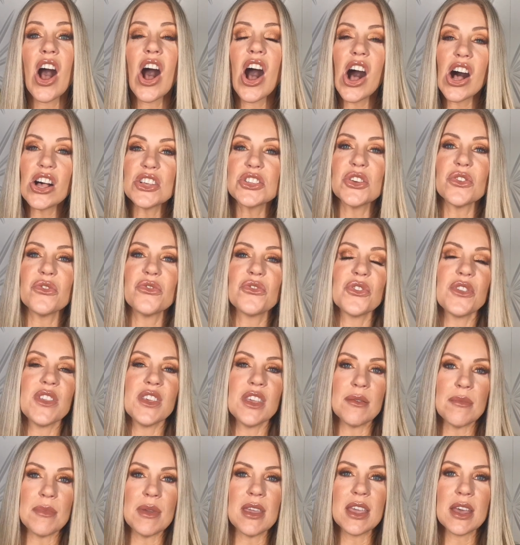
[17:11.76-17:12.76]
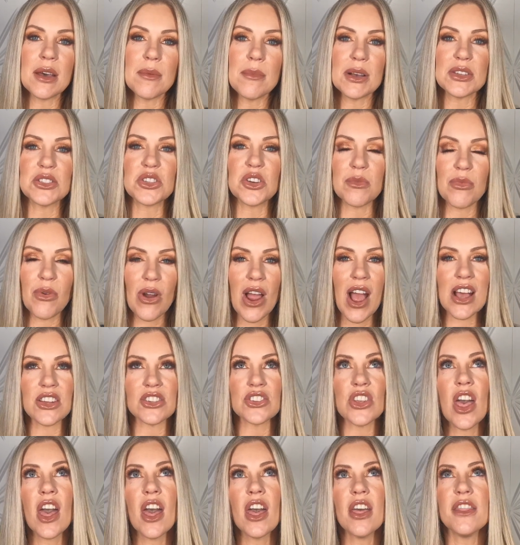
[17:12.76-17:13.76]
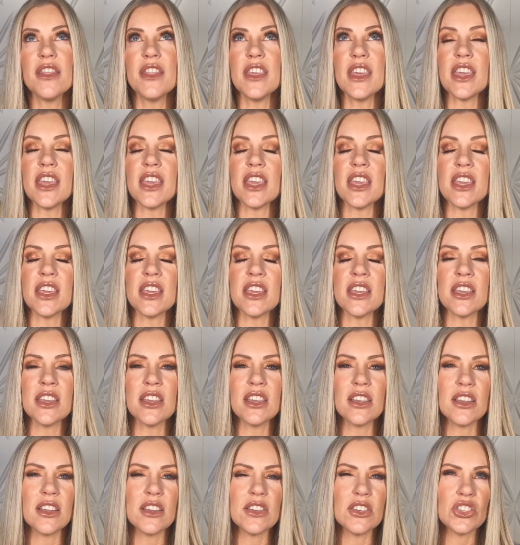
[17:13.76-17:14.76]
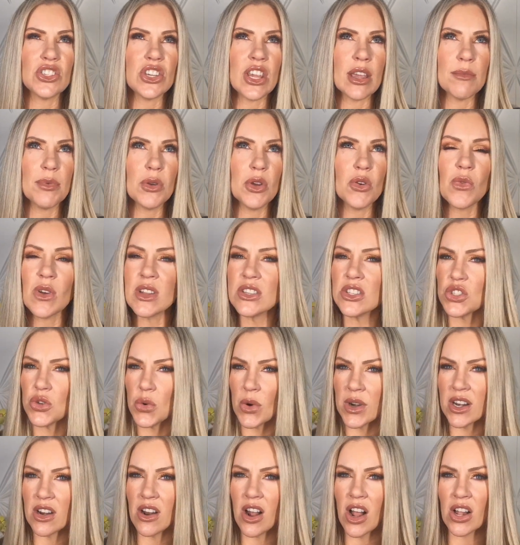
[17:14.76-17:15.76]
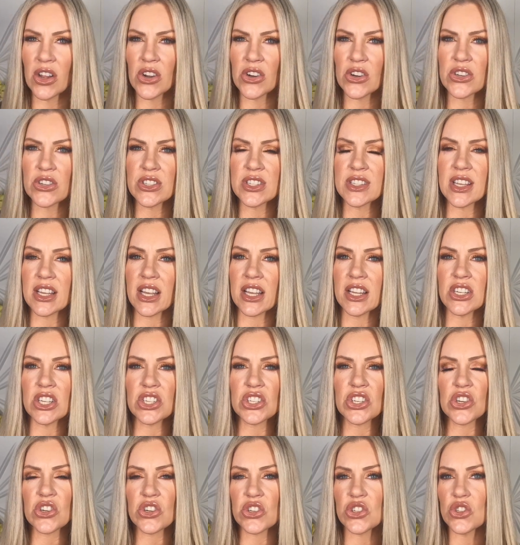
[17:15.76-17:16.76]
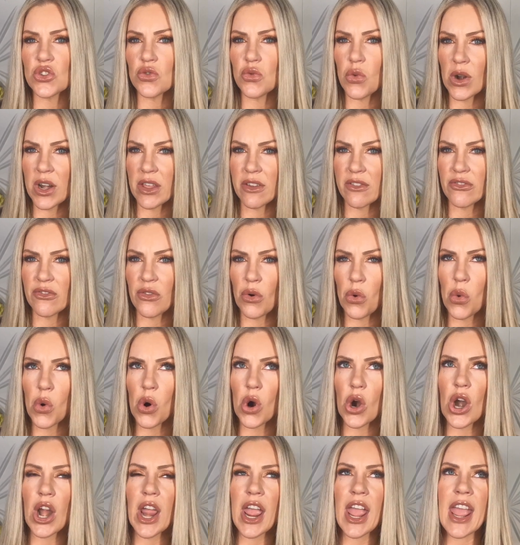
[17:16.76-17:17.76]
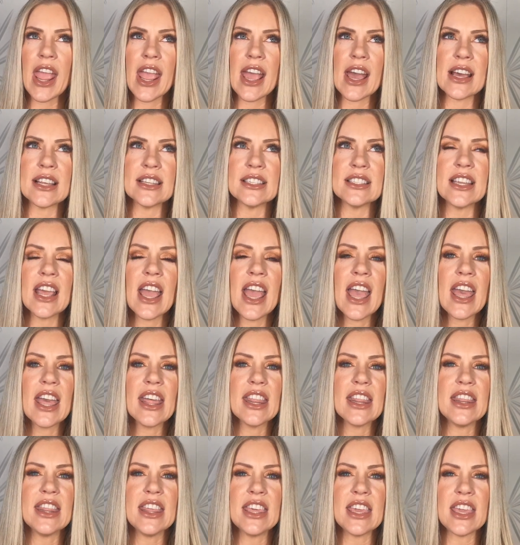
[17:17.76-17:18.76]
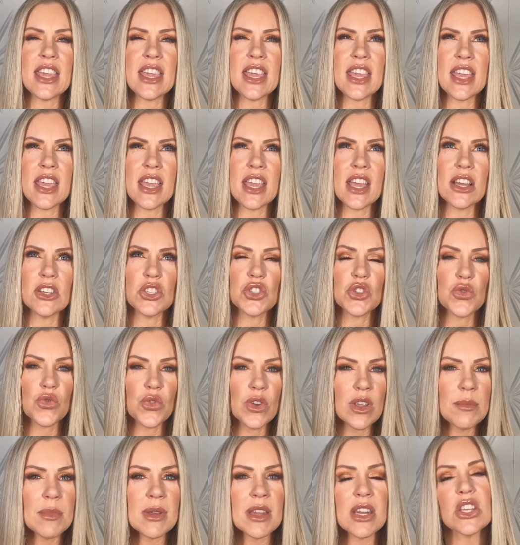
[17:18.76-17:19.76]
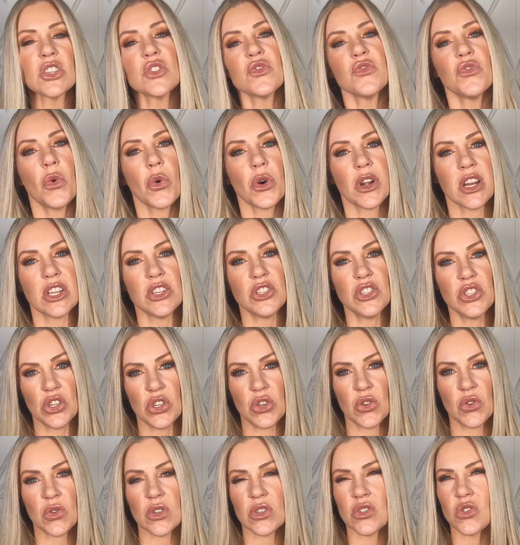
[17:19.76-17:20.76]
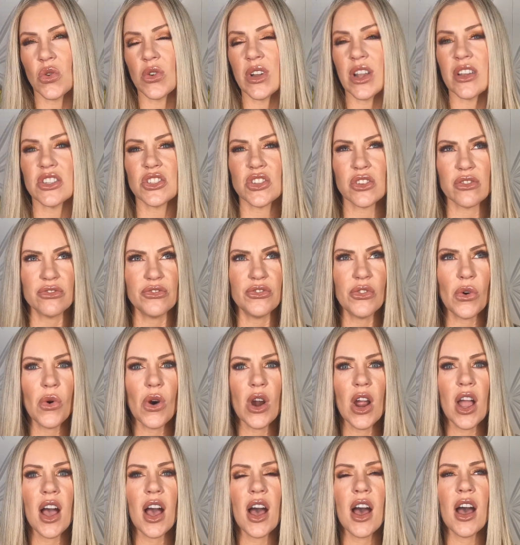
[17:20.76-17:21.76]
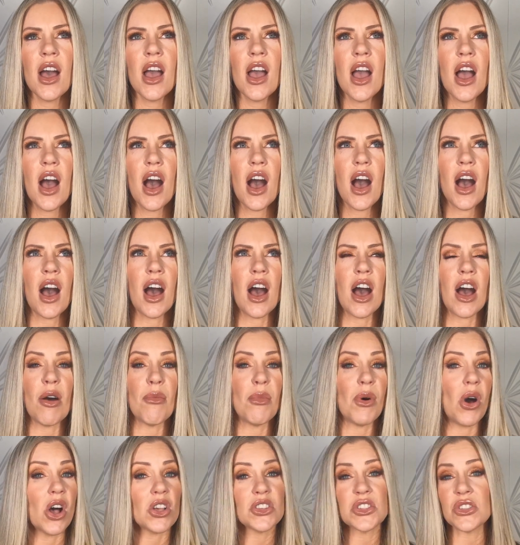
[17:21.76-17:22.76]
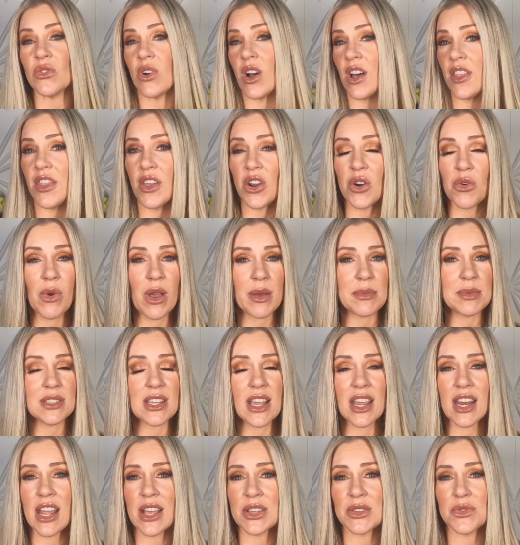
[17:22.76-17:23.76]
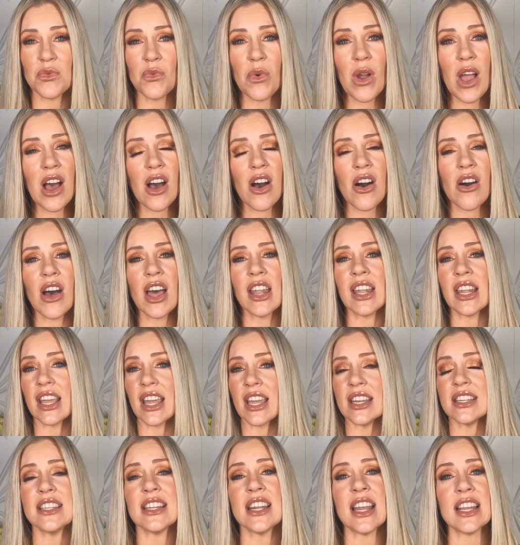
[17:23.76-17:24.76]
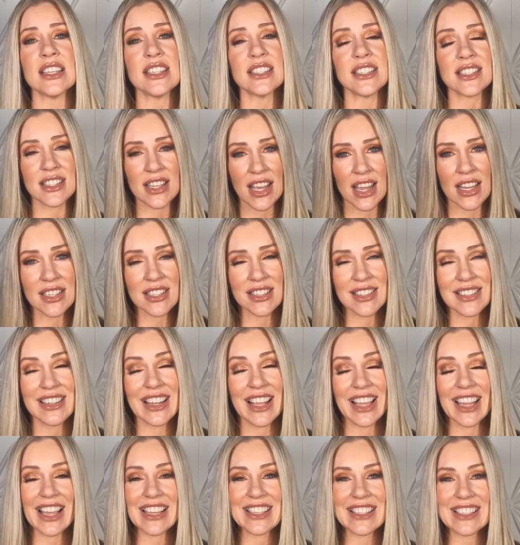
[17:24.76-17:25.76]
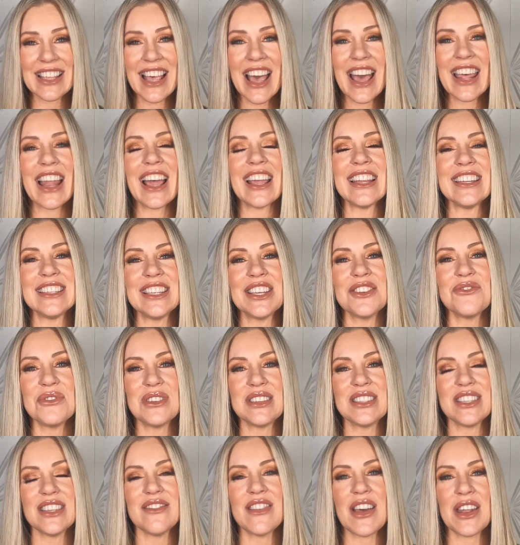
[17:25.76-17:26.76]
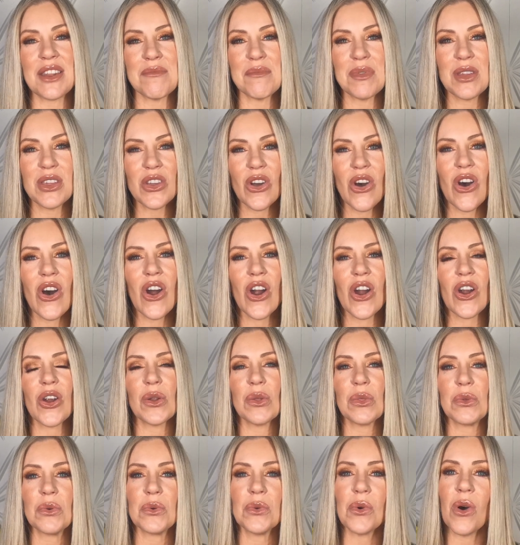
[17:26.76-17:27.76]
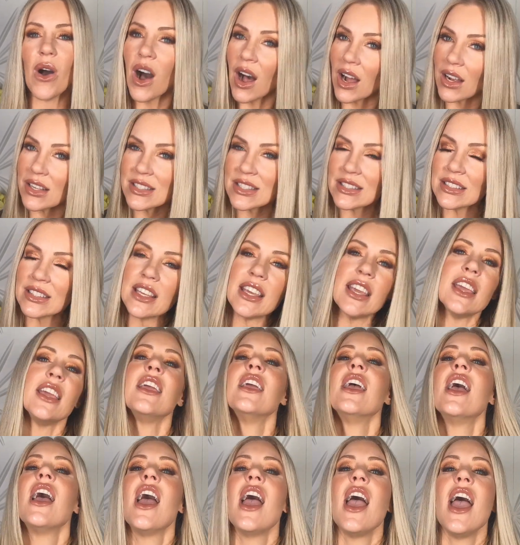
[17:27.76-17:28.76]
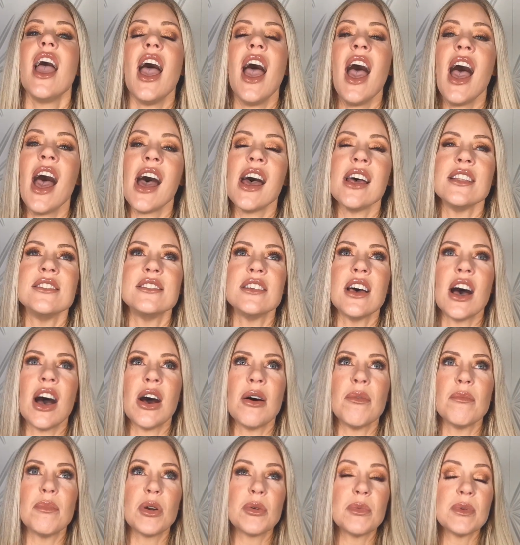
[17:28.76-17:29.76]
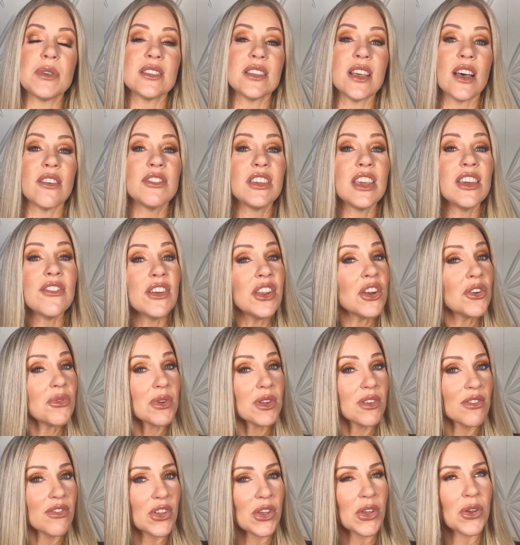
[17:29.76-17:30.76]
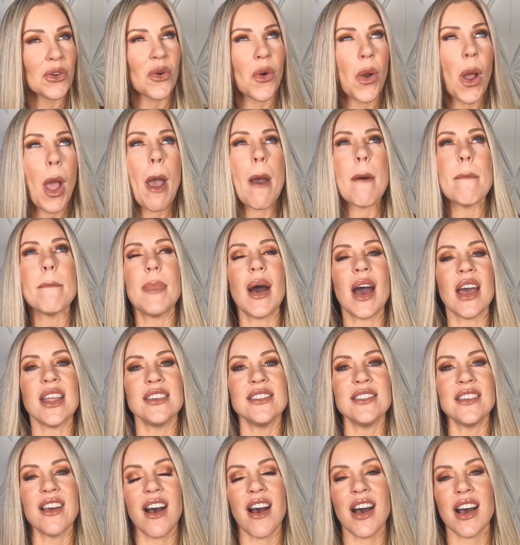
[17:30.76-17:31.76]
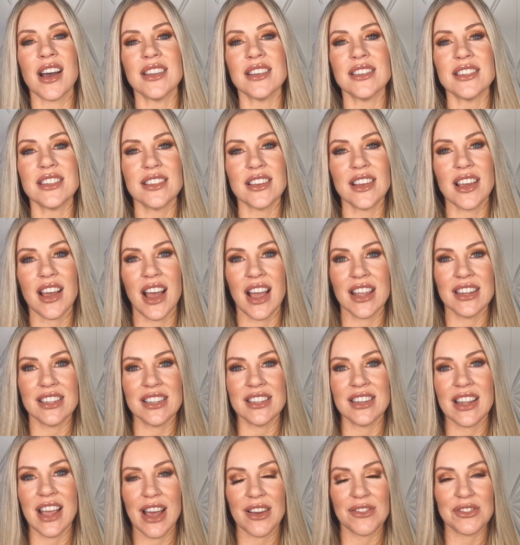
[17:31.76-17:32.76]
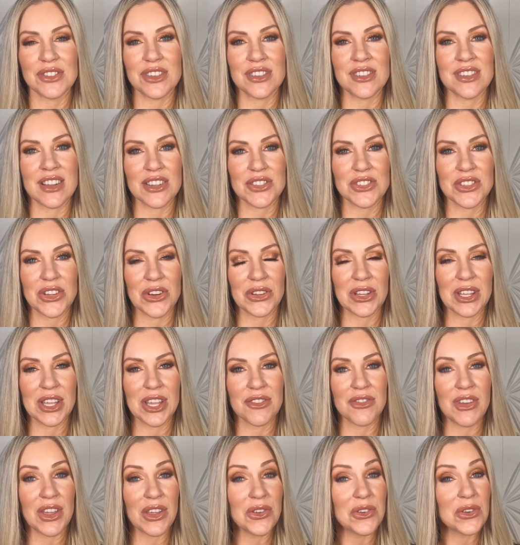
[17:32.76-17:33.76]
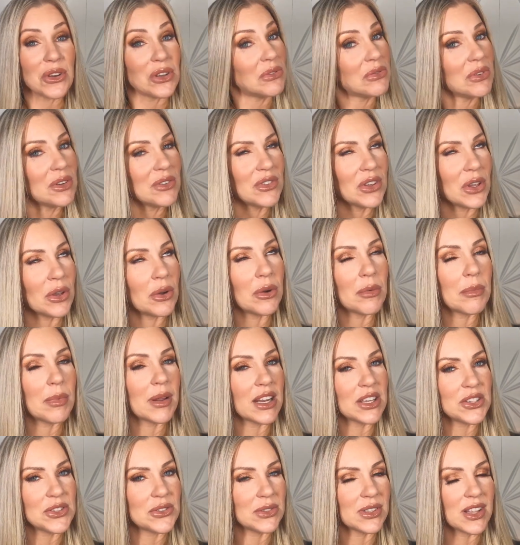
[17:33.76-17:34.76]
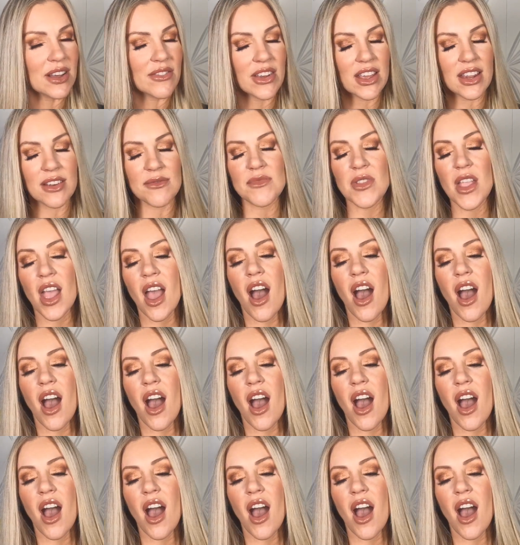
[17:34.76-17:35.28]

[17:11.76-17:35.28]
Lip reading: Also, for the Amika Bust Your Brass, the shampoo runs $20, the conditioner is $24, and the treatment is $42. It's sold at Sephora, also on their website as well. And like I said, I did receive that in PR through Octoly and purpose of giving a review, but not, I didn't have to necessarily give a good review, but I do love it.